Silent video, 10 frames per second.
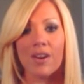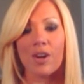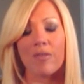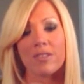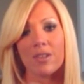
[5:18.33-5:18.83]

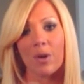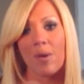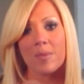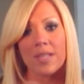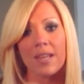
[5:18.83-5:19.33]
or visit our
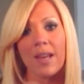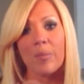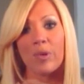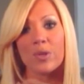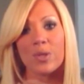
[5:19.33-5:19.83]
website
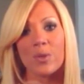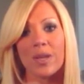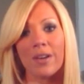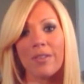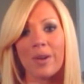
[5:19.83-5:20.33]
at
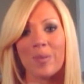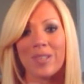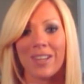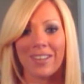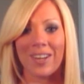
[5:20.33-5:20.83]

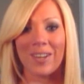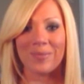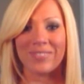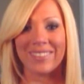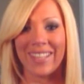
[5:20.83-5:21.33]

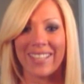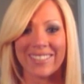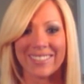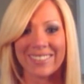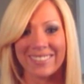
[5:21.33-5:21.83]
personalhairtherapy.com.
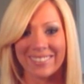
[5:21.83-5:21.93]
Thanks.